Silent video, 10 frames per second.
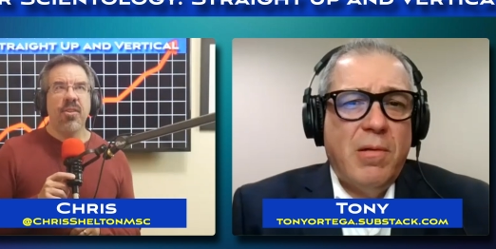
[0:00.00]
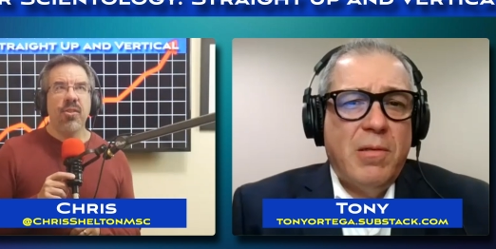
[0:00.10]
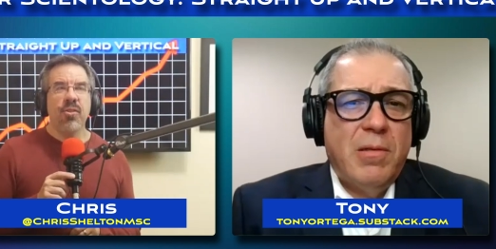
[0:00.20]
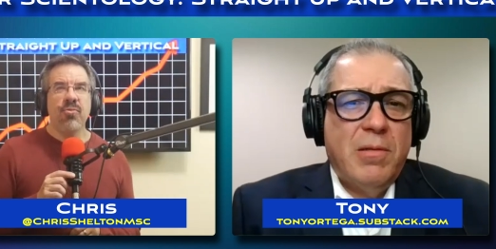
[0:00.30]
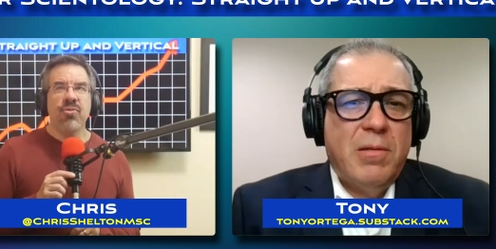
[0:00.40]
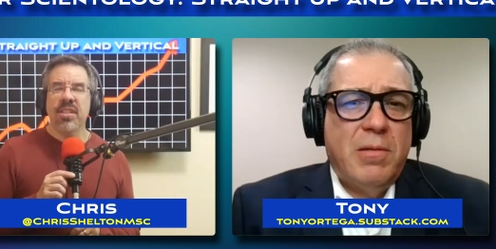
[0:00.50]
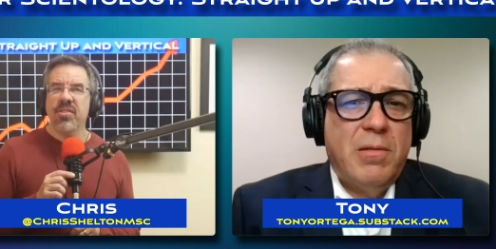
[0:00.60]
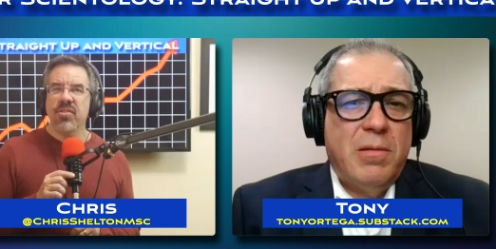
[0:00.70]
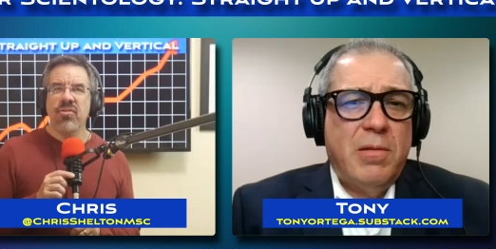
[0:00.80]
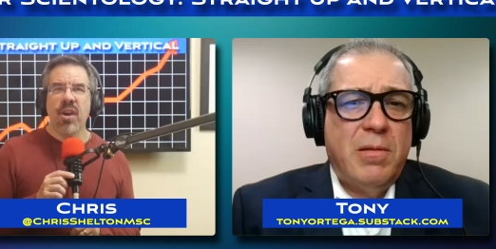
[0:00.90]
Speaker 1: you
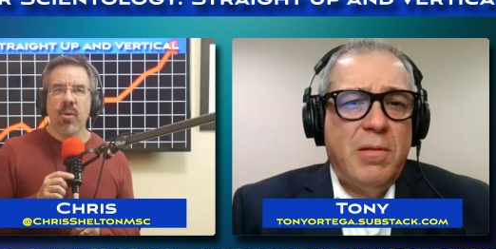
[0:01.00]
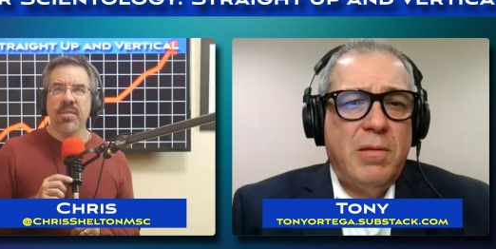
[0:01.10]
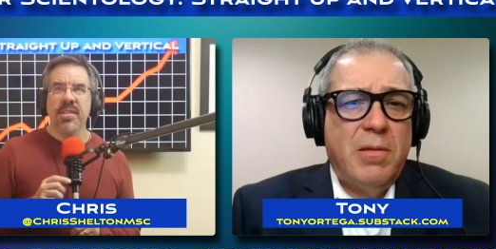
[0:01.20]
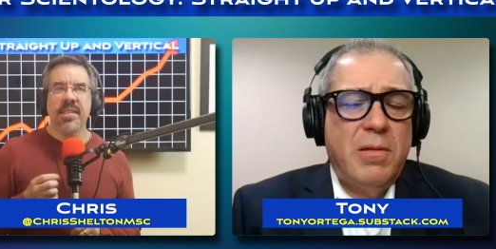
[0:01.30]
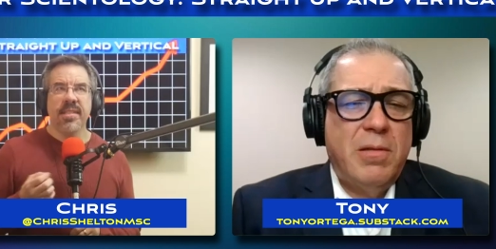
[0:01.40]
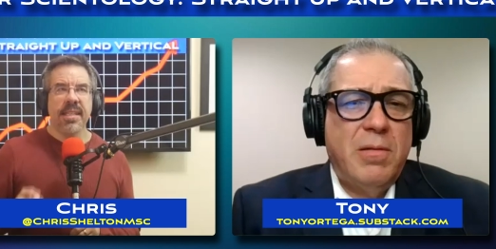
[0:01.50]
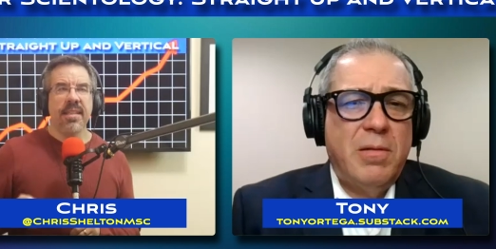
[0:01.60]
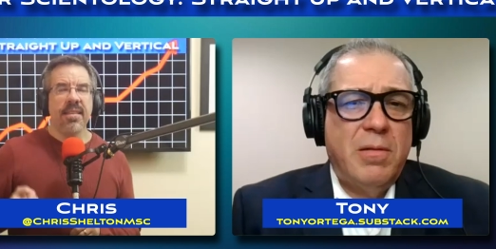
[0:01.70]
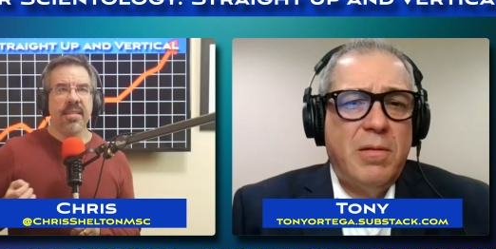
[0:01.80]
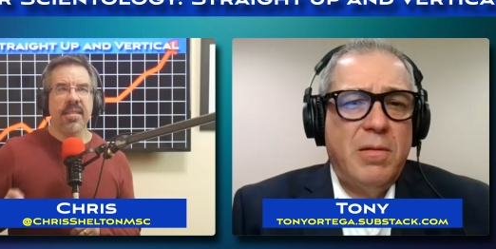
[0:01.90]
just don't see
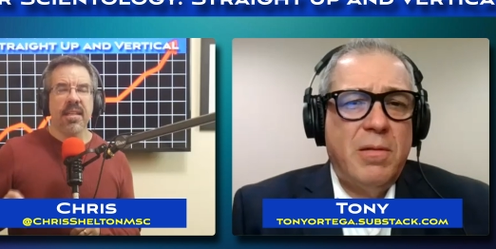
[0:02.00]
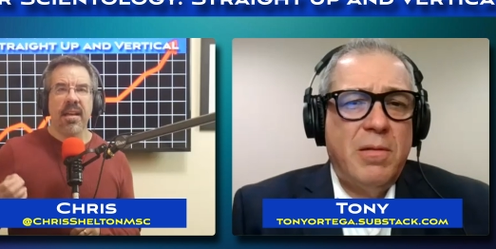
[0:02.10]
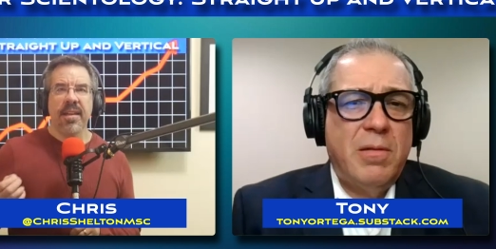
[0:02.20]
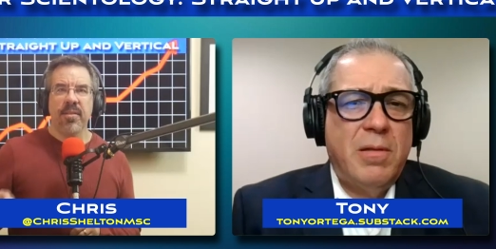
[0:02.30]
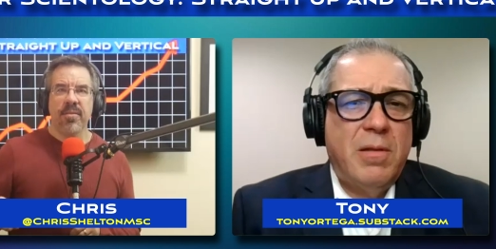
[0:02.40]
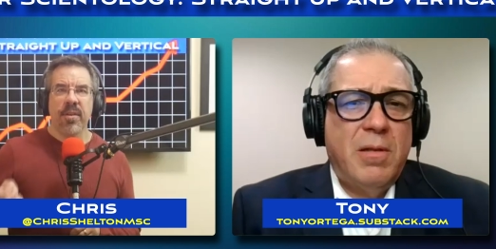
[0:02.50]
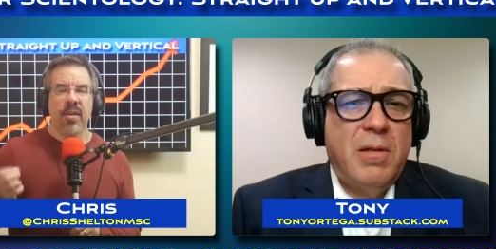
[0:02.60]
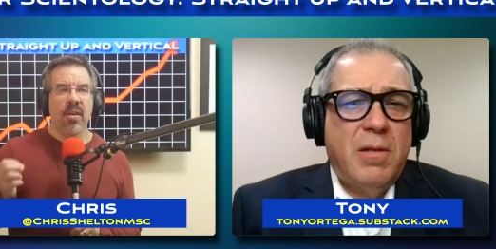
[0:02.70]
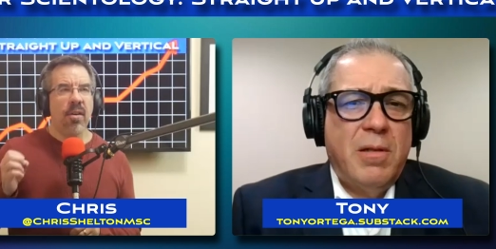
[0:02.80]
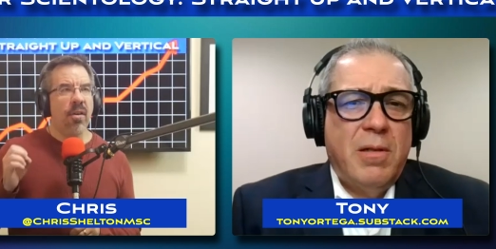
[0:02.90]
this kind of
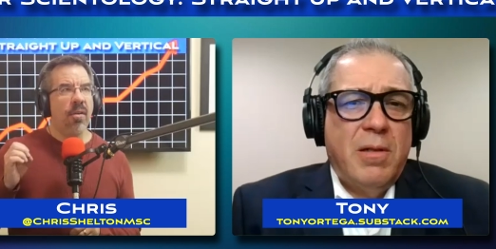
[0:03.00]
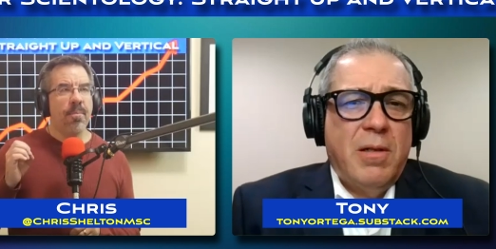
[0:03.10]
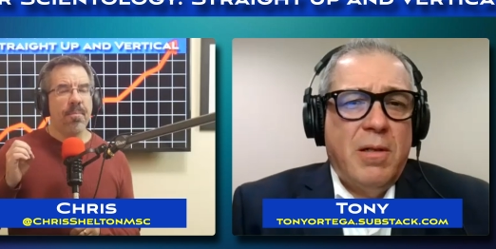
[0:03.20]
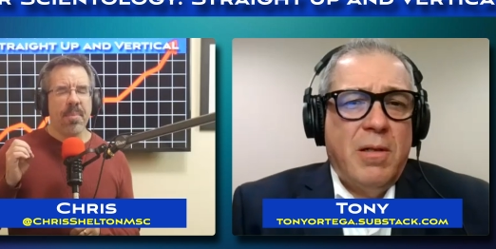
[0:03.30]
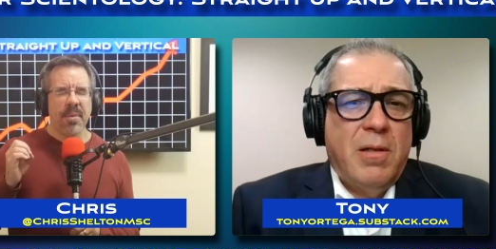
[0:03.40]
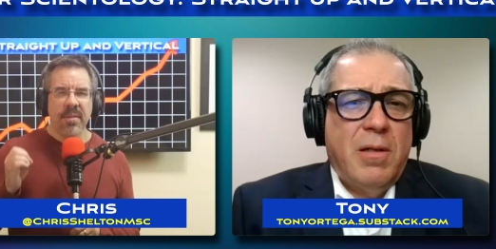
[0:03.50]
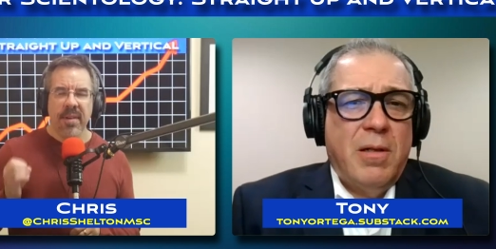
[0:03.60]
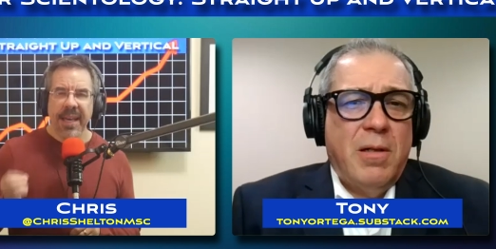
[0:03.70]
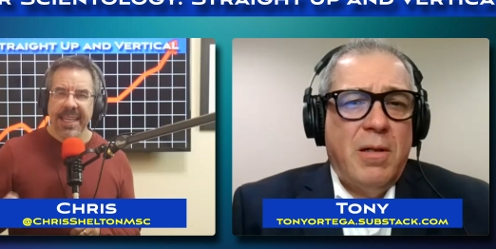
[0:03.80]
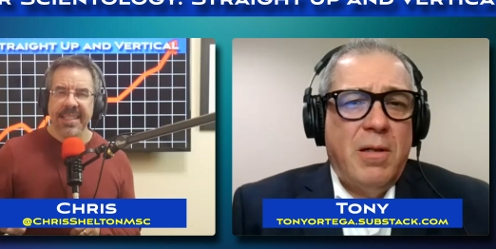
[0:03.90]

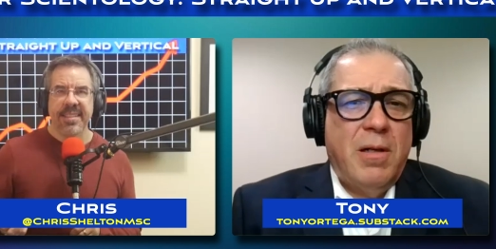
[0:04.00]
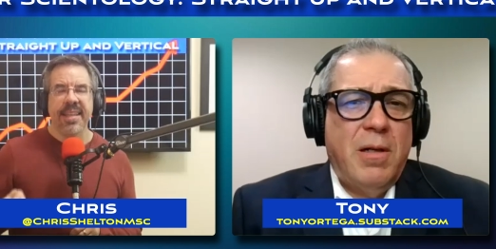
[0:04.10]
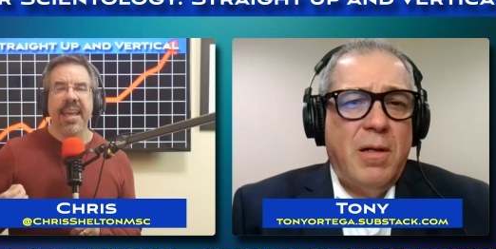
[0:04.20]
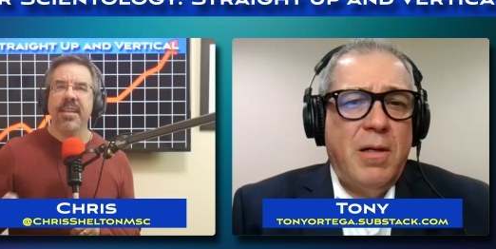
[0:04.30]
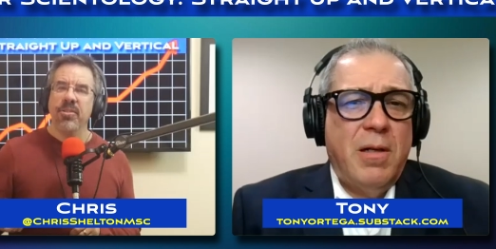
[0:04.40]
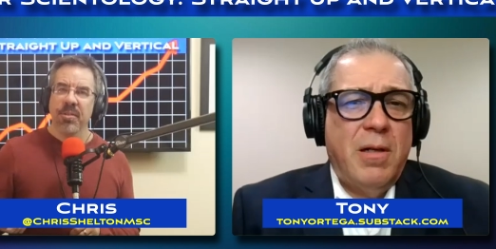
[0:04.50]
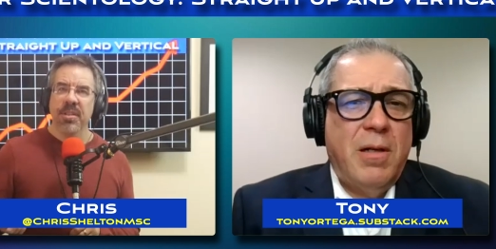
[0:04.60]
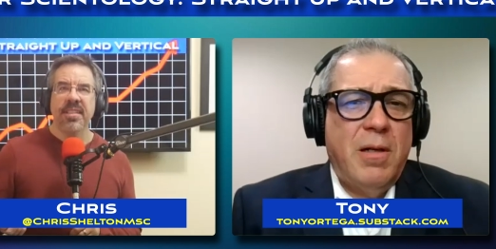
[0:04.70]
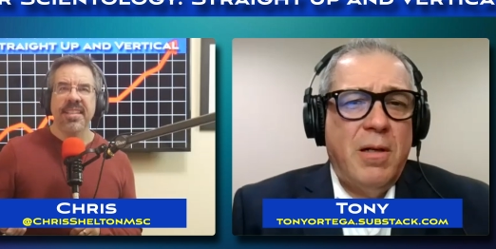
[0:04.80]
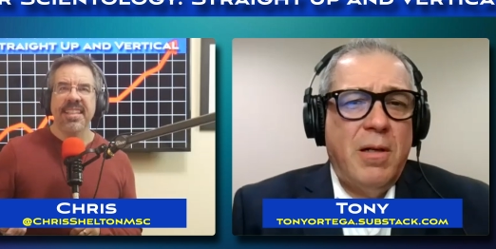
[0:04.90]
blatant
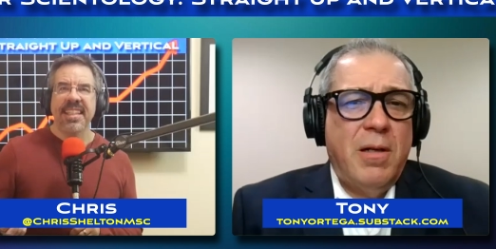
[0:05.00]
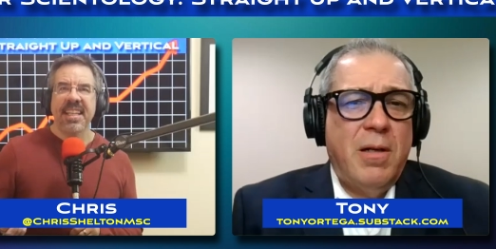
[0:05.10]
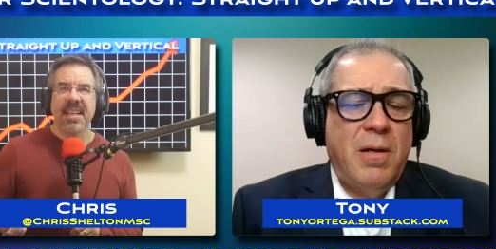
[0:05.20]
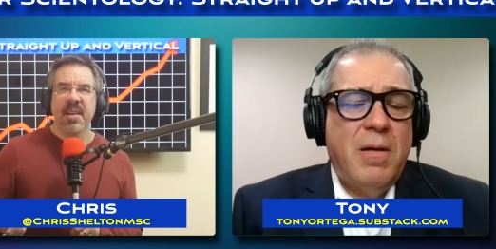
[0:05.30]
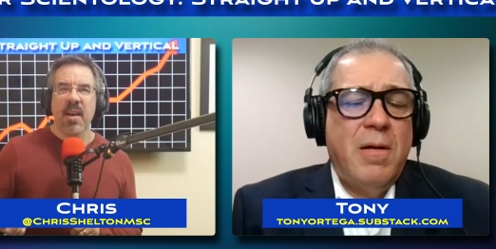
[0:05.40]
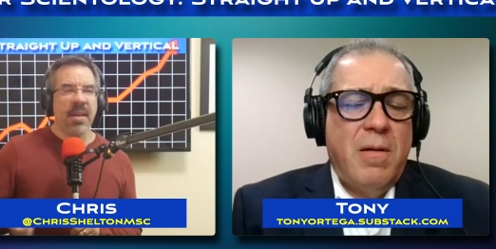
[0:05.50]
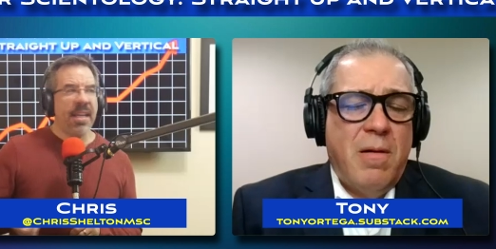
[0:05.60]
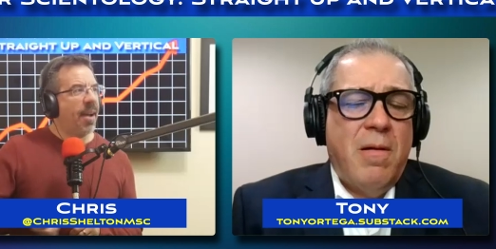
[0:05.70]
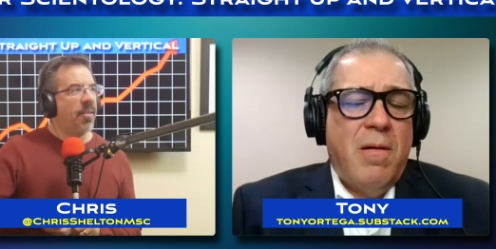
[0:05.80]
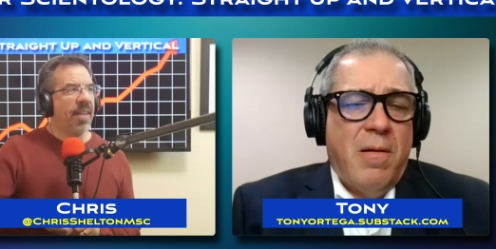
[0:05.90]
hatred coming
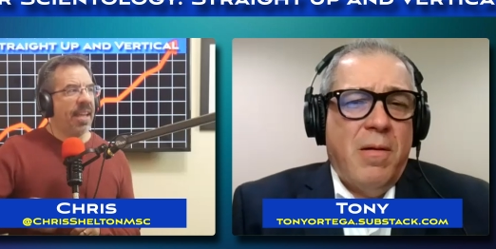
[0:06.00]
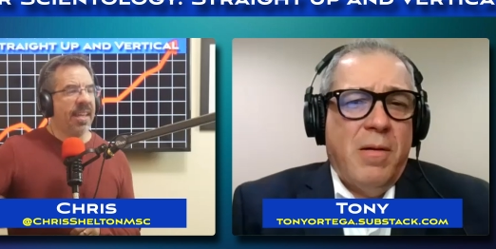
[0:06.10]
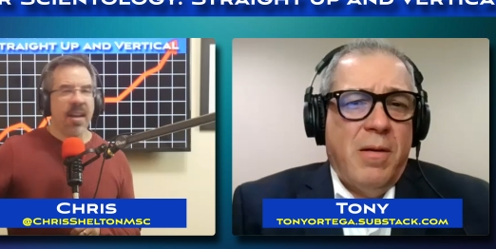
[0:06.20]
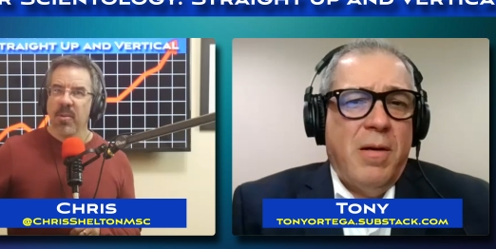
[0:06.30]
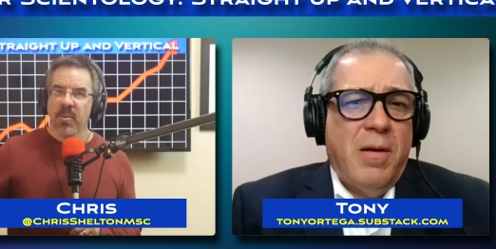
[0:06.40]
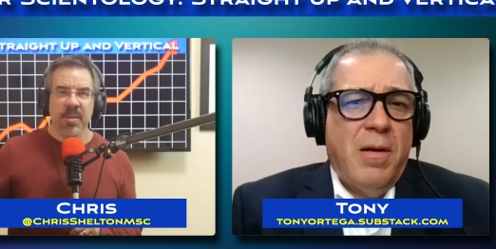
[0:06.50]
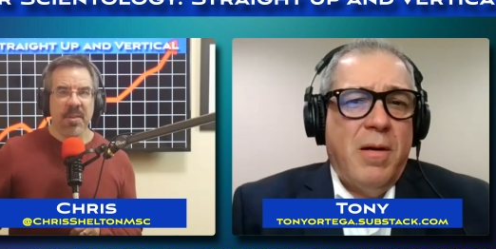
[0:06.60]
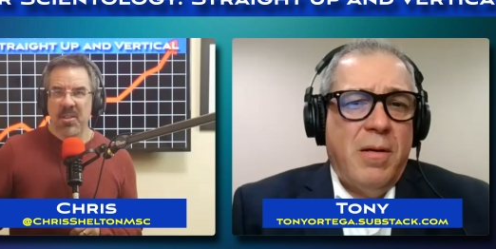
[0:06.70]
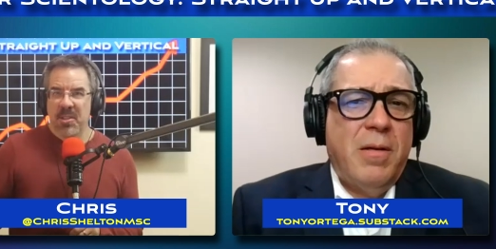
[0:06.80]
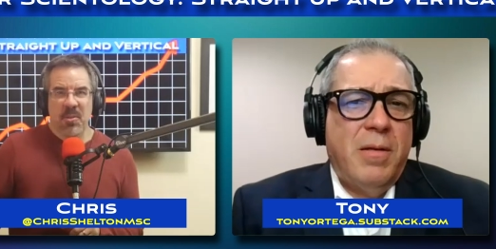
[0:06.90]
out of any other
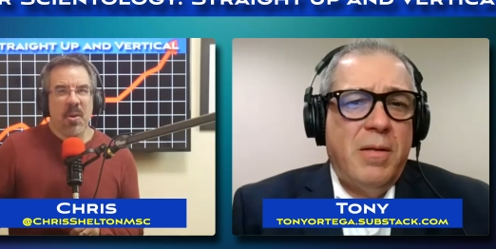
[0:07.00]
religious